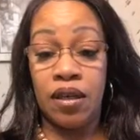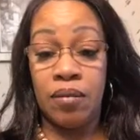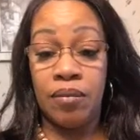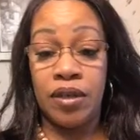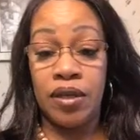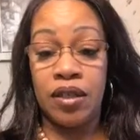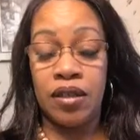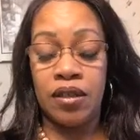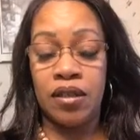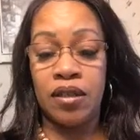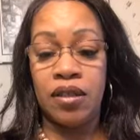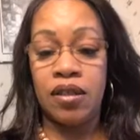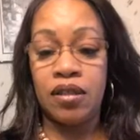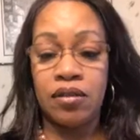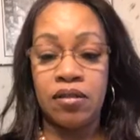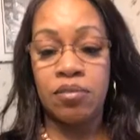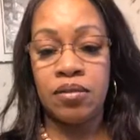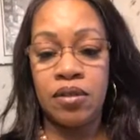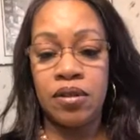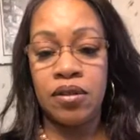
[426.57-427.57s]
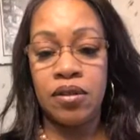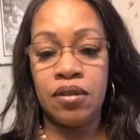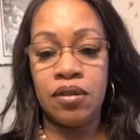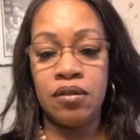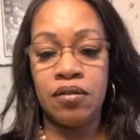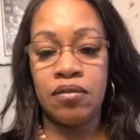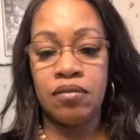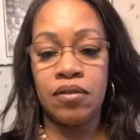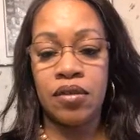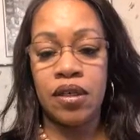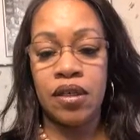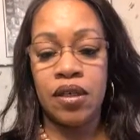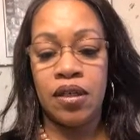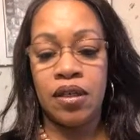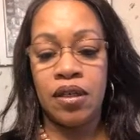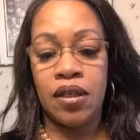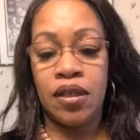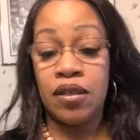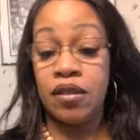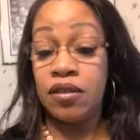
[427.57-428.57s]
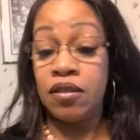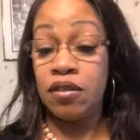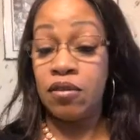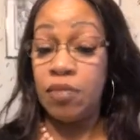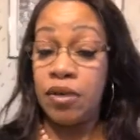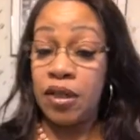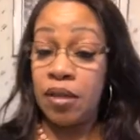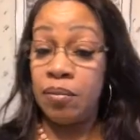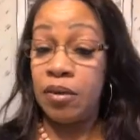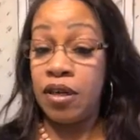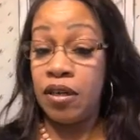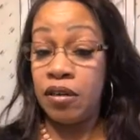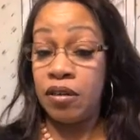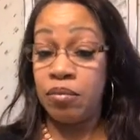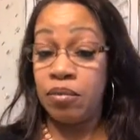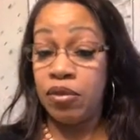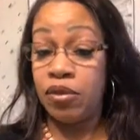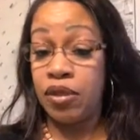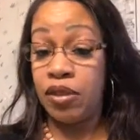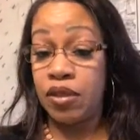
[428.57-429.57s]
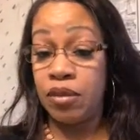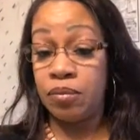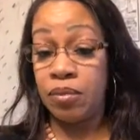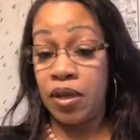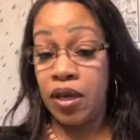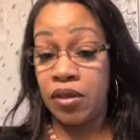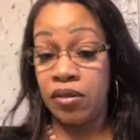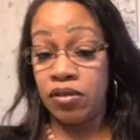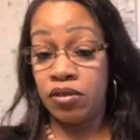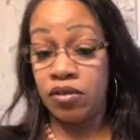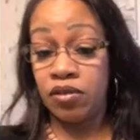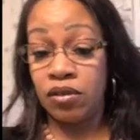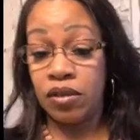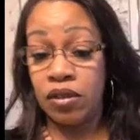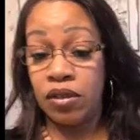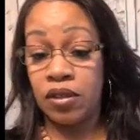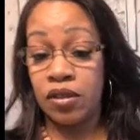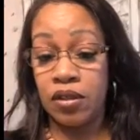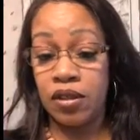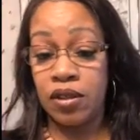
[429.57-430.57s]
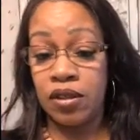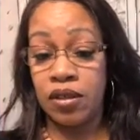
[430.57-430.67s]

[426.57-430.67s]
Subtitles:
I mean, this one, and this is the one I bought at the beauty supply store,